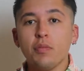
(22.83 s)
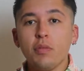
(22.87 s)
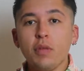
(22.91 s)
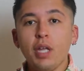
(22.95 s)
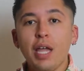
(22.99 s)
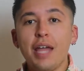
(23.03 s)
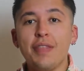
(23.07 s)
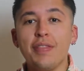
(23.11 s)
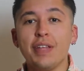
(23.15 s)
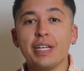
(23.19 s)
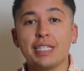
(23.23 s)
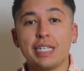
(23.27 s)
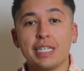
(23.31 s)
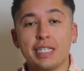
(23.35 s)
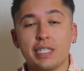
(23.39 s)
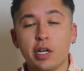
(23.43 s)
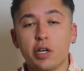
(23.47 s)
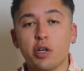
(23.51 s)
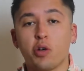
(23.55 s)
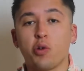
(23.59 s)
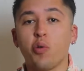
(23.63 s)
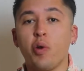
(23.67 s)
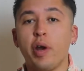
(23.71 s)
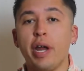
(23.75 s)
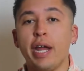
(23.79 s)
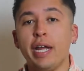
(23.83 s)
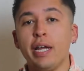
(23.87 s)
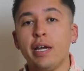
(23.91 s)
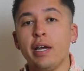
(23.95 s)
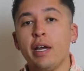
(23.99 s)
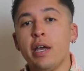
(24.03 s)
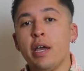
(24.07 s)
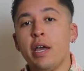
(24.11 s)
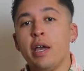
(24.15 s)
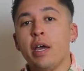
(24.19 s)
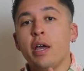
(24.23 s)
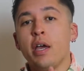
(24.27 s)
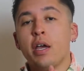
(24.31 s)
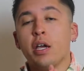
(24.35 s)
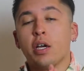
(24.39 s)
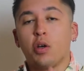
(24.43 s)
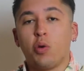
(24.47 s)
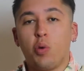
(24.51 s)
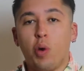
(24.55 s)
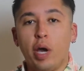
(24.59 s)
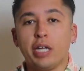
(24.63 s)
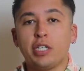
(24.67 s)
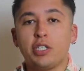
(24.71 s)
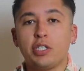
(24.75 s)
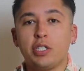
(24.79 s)
And this is a great
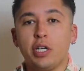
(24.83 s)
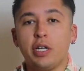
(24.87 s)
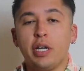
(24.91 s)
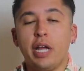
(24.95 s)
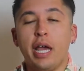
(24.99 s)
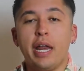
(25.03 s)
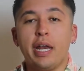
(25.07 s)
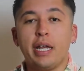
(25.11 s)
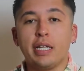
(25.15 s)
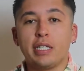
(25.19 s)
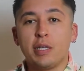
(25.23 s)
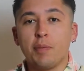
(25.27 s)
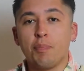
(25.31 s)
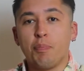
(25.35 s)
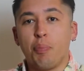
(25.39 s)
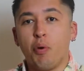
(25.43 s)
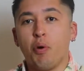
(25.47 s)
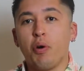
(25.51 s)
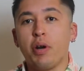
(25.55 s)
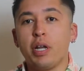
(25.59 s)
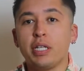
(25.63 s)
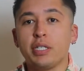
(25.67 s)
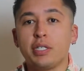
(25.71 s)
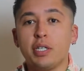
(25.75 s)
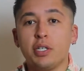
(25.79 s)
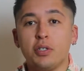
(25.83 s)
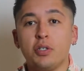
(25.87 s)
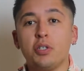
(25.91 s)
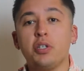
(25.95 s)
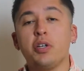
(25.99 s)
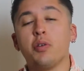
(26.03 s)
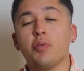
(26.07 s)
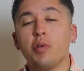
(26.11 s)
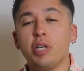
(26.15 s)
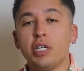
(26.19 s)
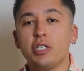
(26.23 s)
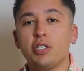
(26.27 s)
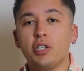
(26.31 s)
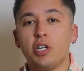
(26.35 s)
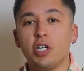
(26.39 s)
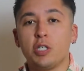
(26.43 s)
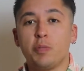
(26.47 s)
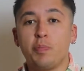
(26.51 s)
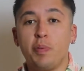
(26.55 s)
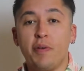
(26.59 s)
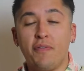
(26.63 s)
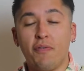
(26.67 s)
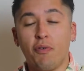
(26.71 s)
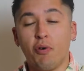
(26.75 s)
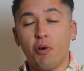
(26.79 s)
question, and it's important to do your research
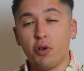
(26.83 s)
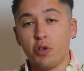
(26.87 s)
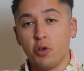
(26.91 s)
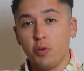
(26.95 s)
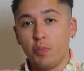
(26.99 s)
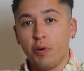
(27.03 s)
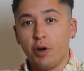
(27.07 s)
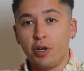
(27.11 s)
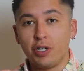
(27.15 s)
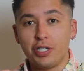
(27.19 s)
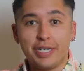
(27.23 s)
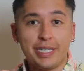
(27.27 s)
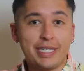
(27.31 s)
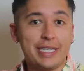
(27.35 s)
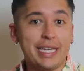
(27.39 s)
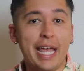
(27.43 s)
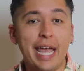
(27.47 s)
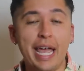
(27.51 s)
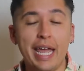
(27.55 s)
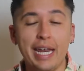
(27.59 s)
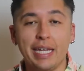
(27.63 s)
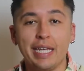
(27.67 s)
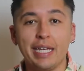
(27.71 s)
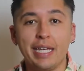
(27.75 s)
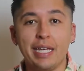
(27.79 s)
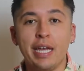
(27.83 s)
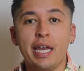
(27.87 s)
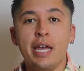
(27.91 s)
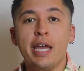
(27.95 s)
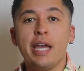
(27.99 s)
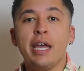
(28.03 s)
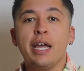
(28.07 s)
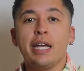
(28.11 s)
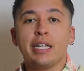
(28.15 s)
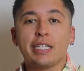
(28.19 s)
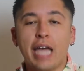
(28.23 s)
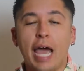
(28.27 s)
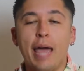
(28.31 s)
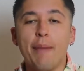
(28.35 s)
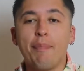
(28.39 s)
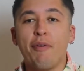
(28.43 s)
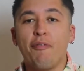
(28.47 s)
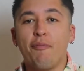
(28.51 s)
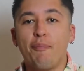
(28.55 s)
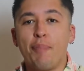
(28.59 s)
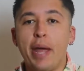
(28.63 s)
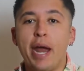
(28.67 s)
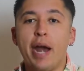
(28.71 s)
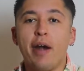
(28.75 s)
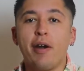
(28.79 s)
before you purchase any type
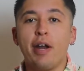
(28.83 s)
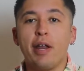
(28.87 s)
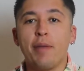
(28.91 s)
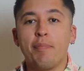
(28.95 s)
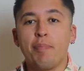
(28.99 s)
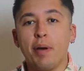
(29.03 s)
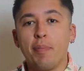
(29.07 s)
of parrot.